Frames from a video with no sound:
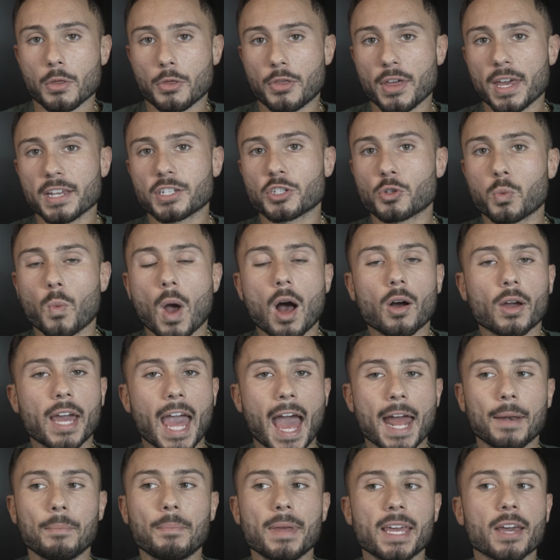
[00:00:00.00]
This, while
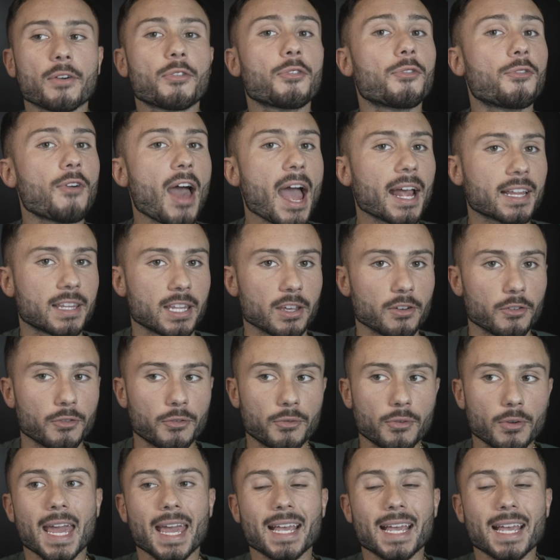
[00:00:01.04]
can be effective,